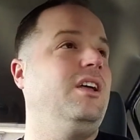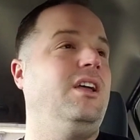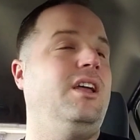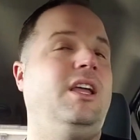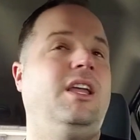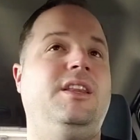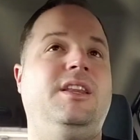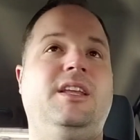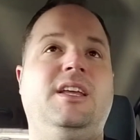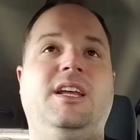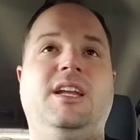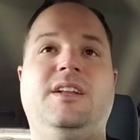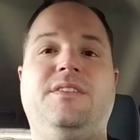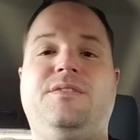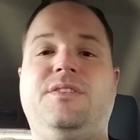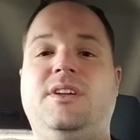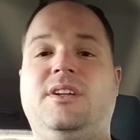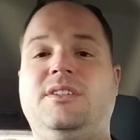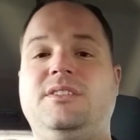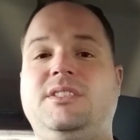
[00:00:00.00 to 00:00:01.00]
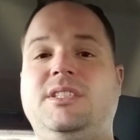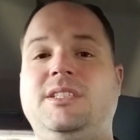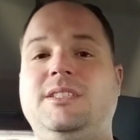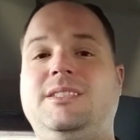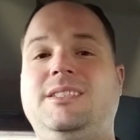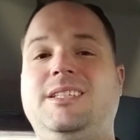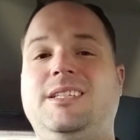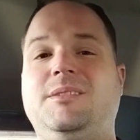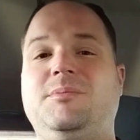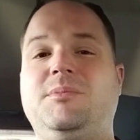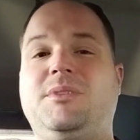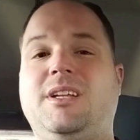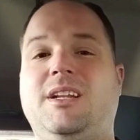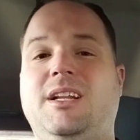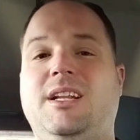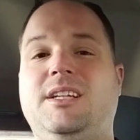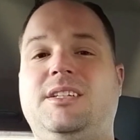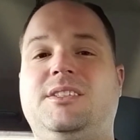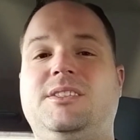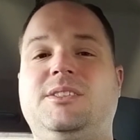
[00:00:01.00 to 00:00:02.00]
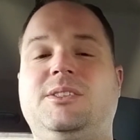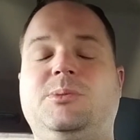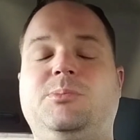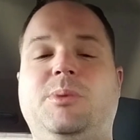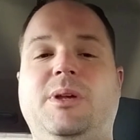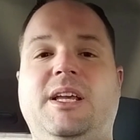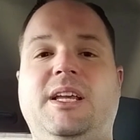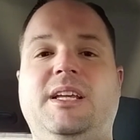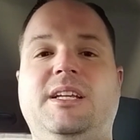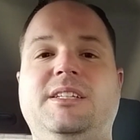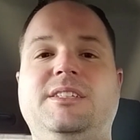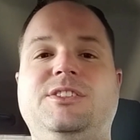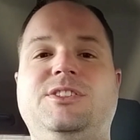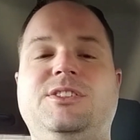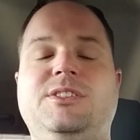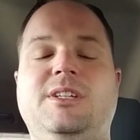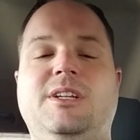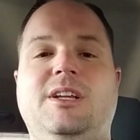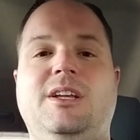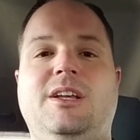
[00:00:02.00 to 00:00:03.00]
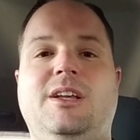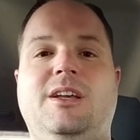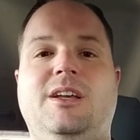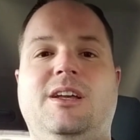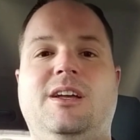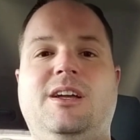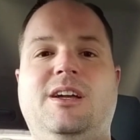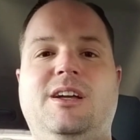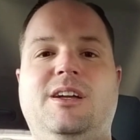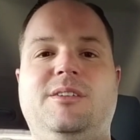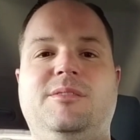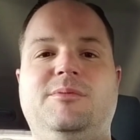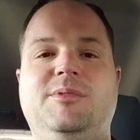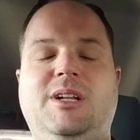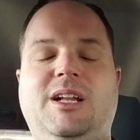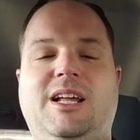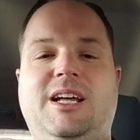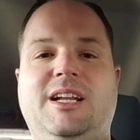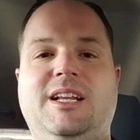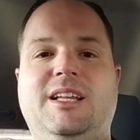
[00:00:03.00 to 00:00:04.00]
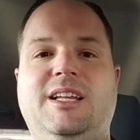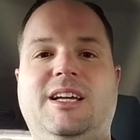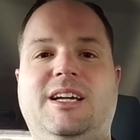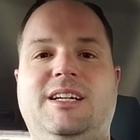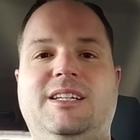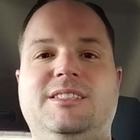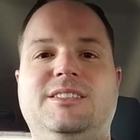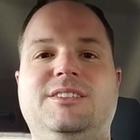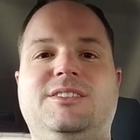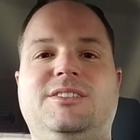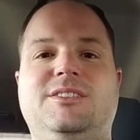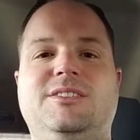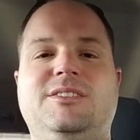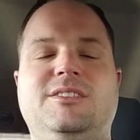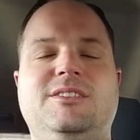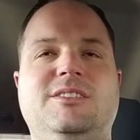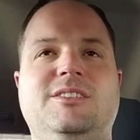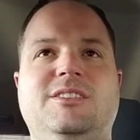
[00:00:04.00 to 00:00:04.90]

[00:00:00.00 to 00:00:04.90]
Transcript: in the NFL TTM collectors page. Um, a lot of guys